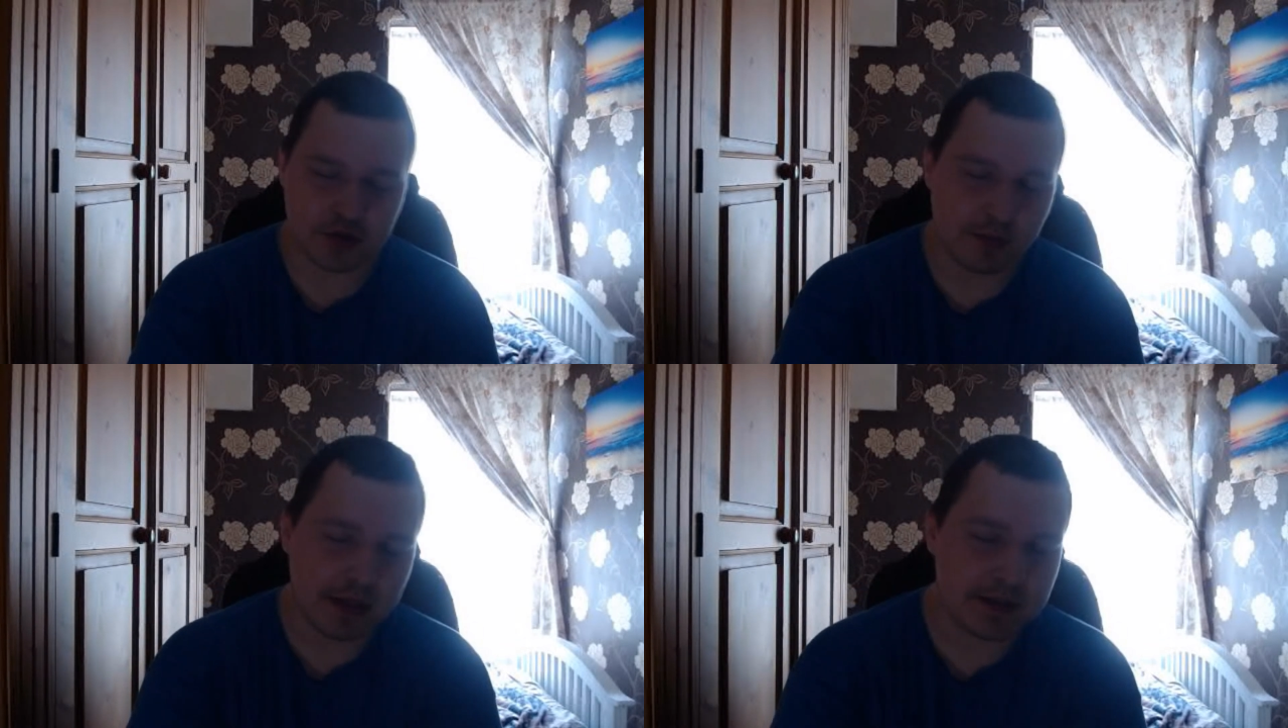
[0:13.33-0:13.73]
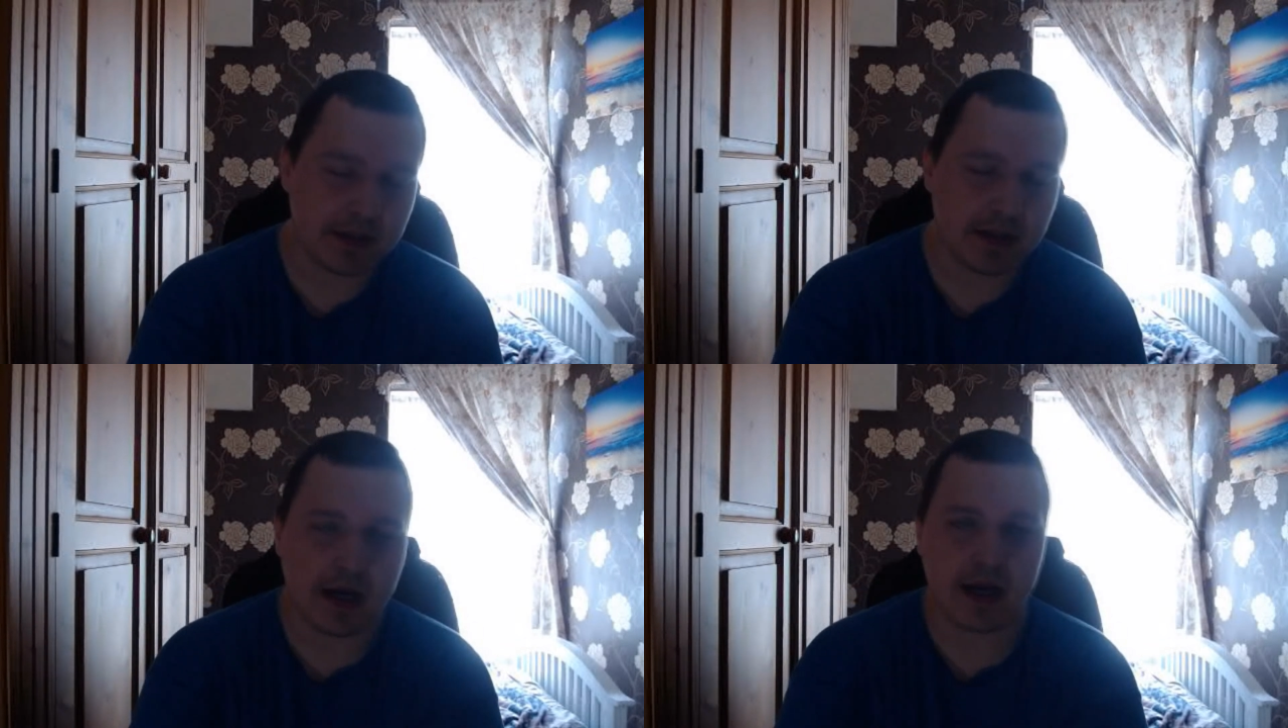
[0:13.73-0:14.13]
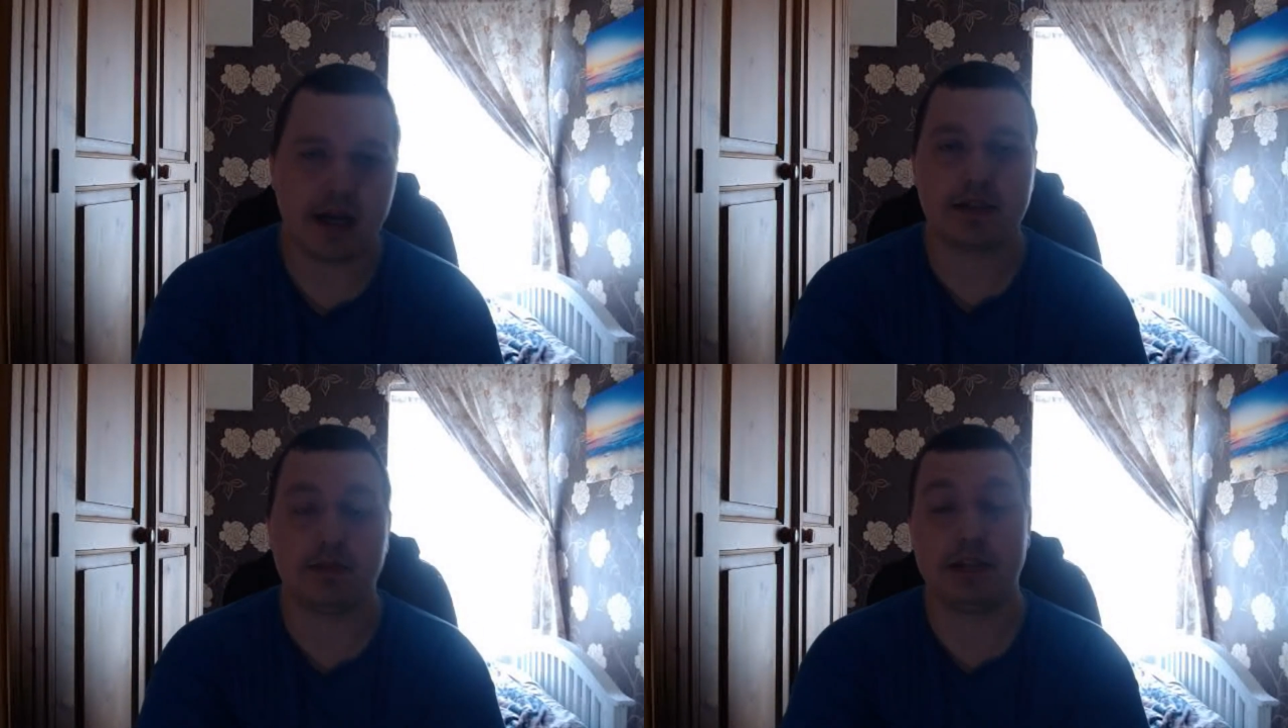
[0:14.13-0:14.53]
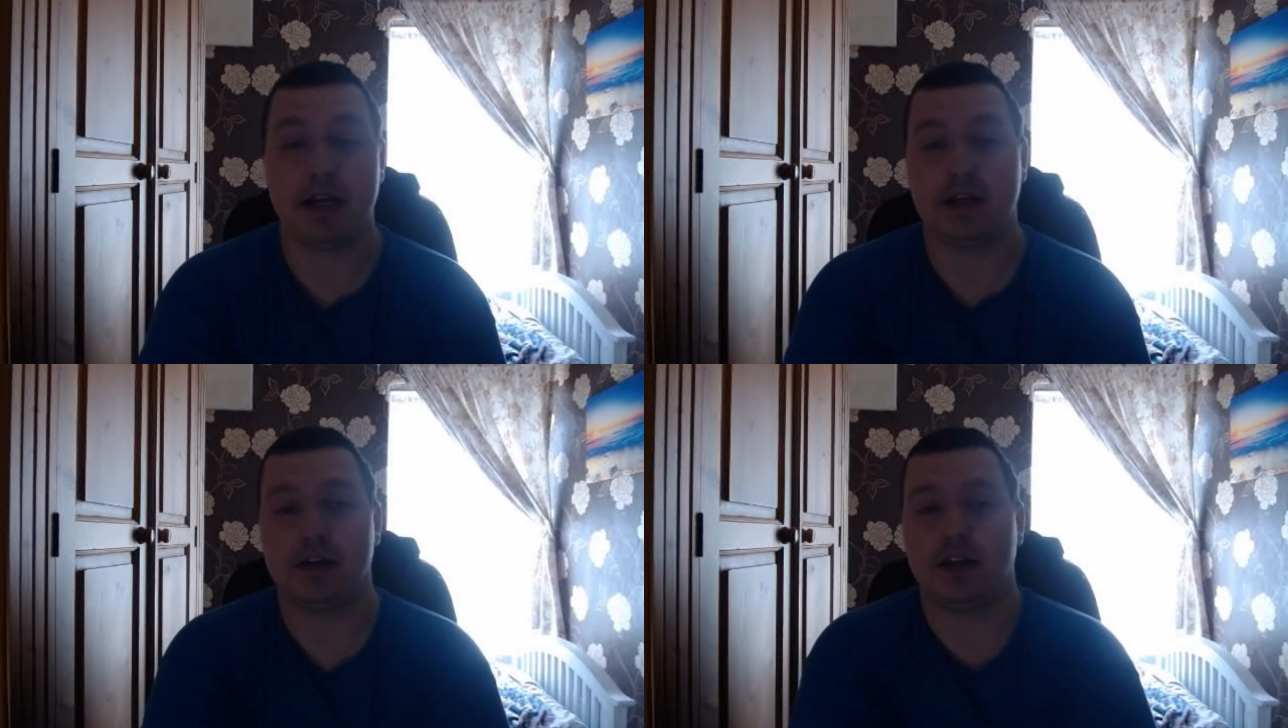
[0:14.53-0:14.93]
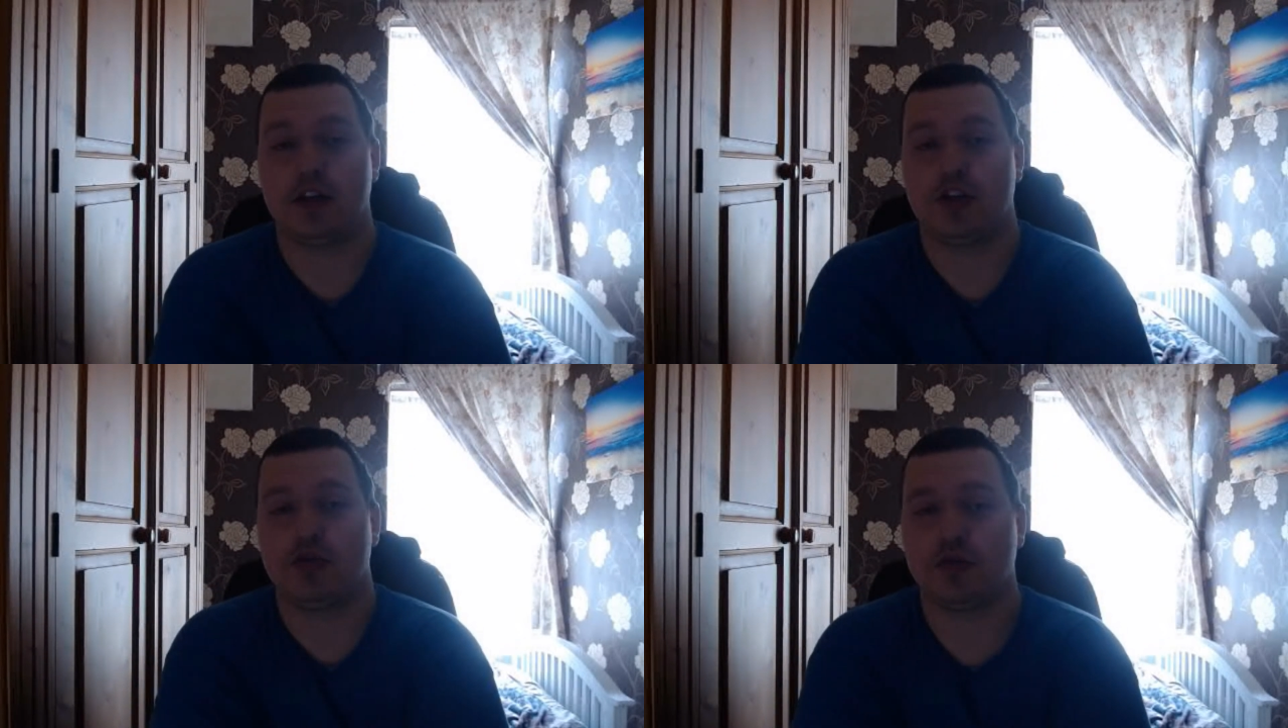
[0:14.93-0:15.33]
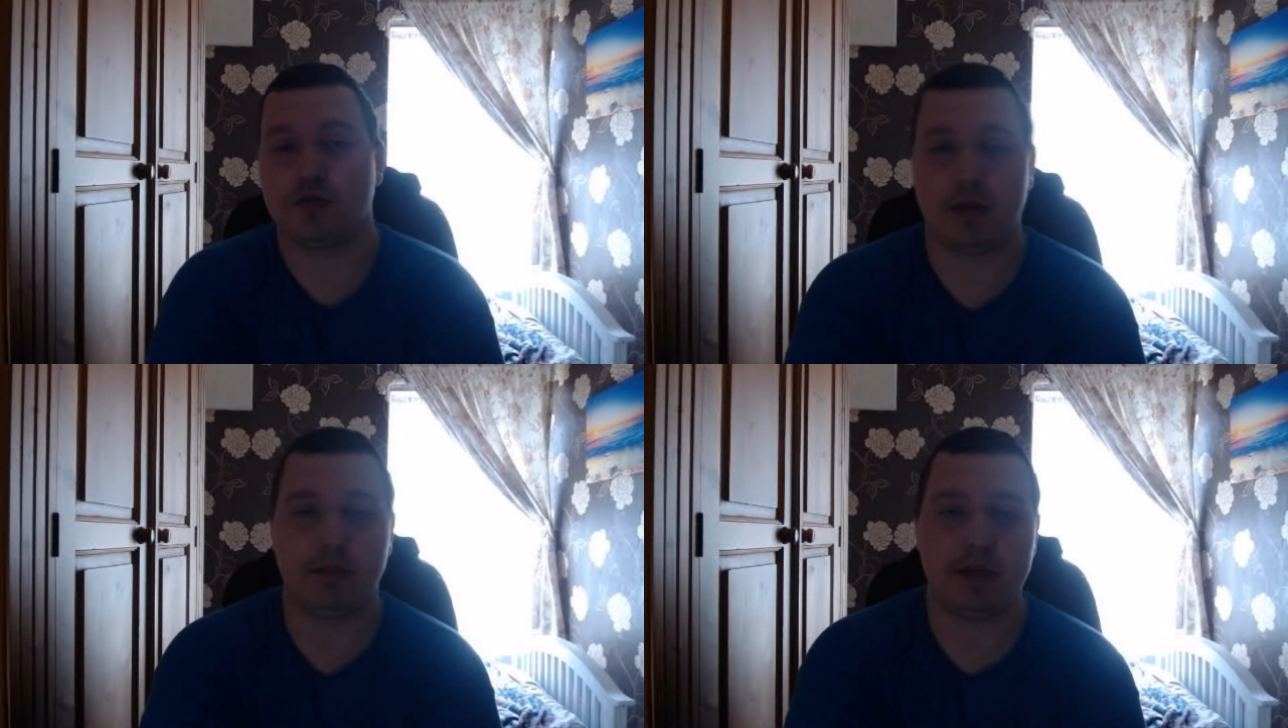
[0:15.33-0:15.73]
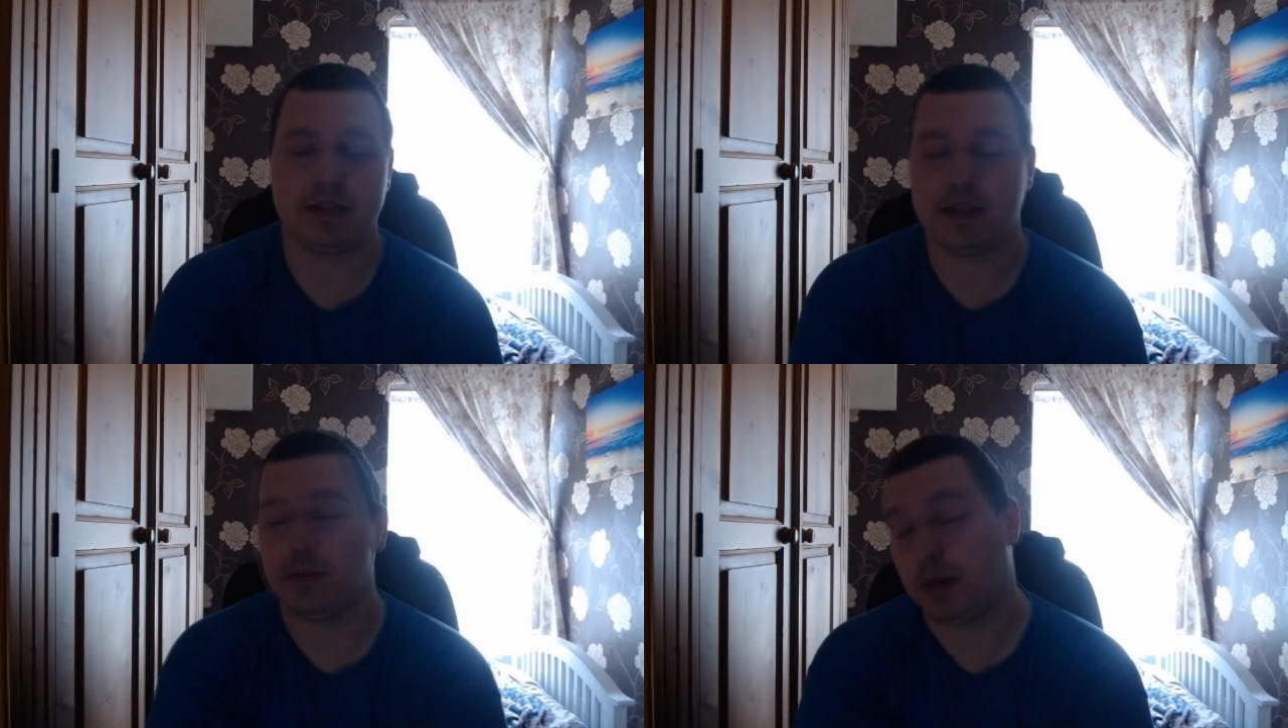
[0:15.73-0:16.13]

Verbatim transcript: So basically, I had some technical issues with my PC.